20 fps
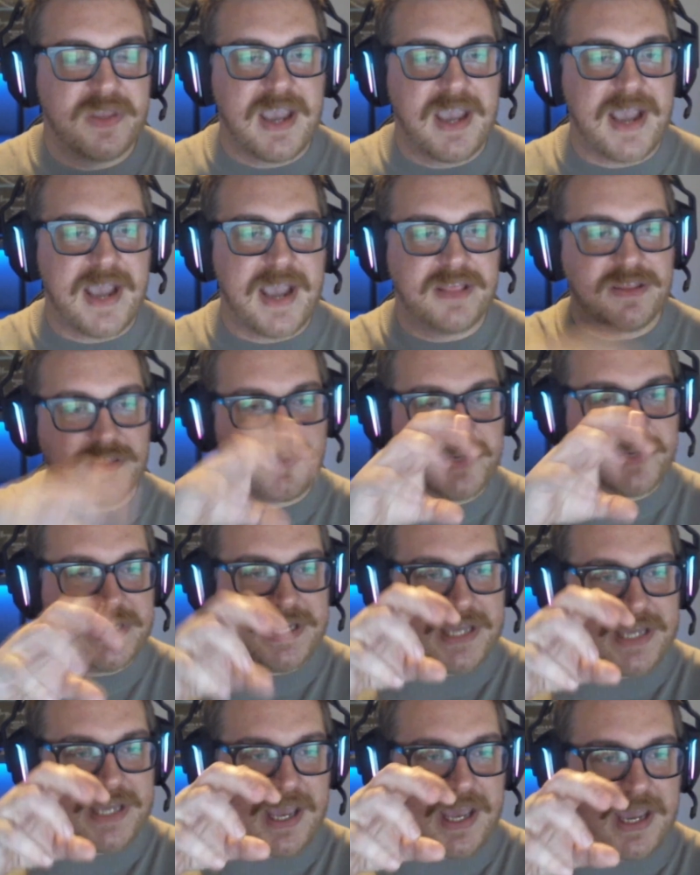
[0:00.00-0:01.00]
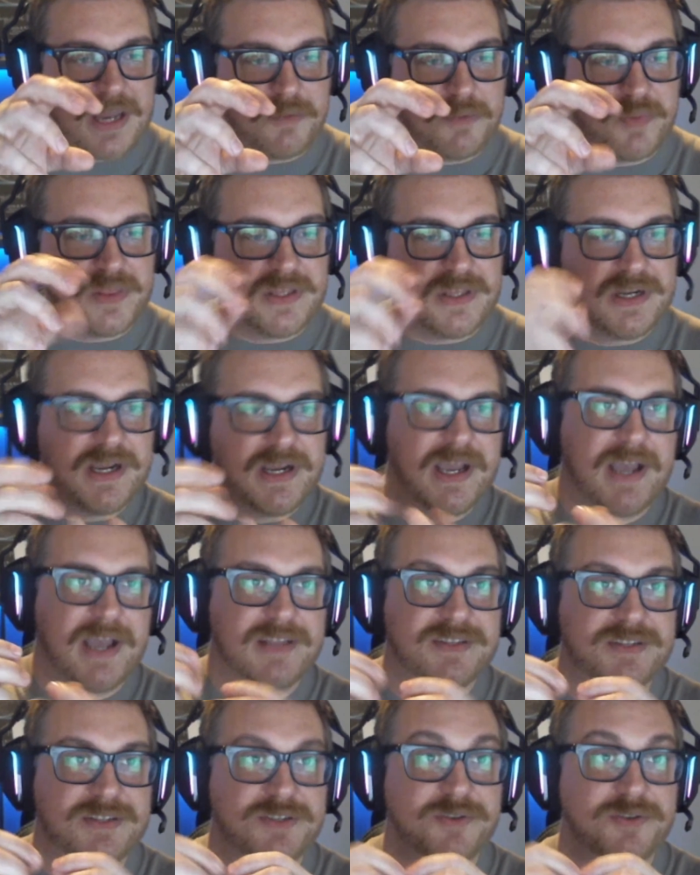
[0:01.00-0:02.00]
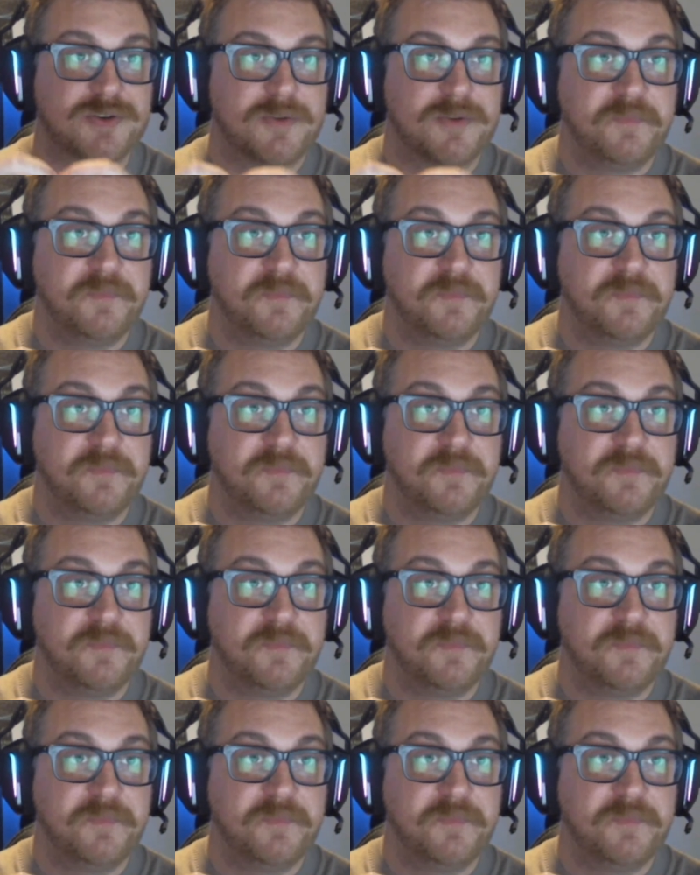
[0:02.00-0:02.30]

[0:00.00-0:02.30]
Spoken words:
had the 3D can, but then I had to do